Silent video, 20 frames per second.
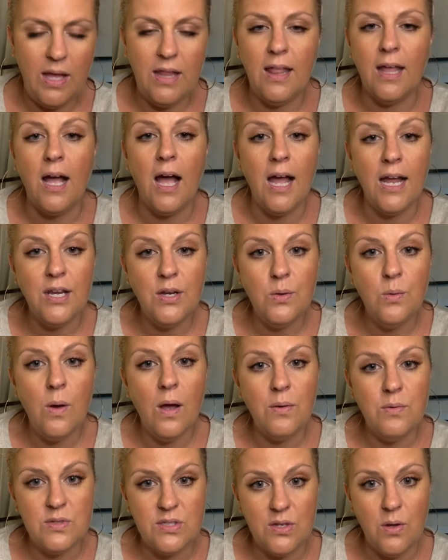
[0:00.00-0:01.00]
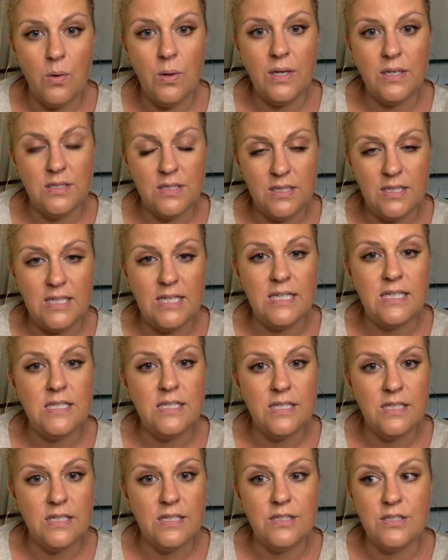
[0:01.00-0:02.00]
Like, I knew I was going to need
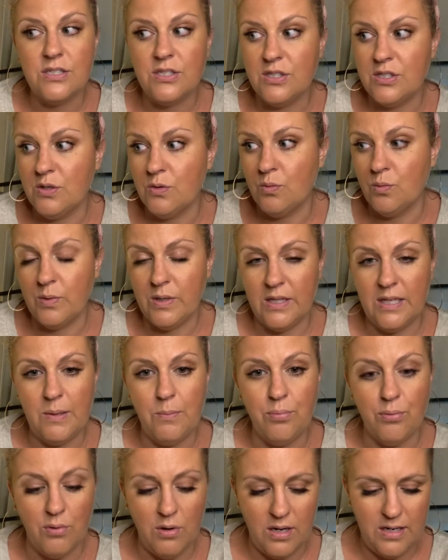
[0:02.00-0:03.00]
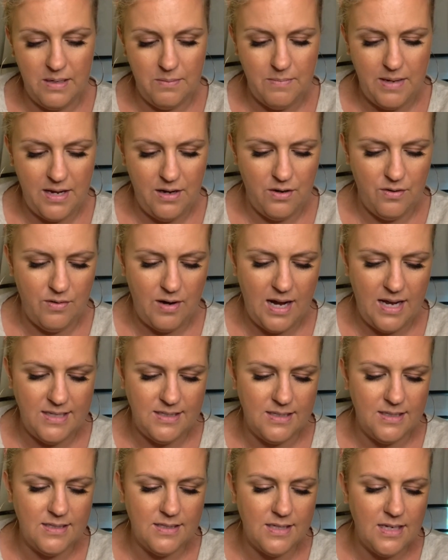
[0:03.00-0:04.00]
to really broaden my horizons.